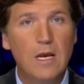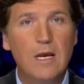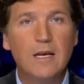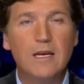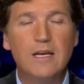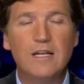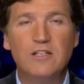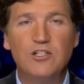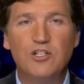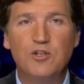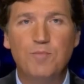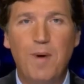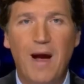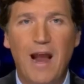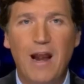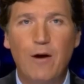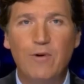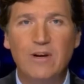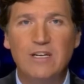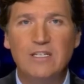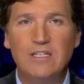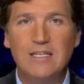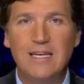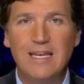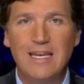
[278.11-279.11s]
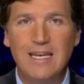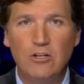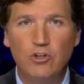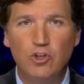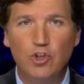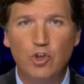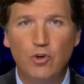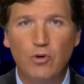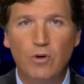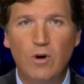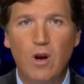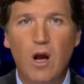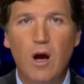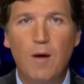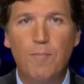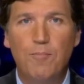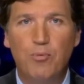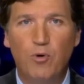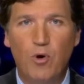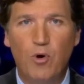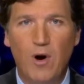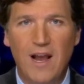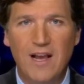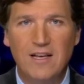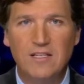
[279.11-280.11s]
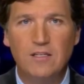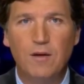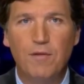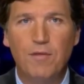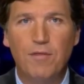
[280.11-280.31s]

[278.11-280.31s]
conspiring to injure, oppress,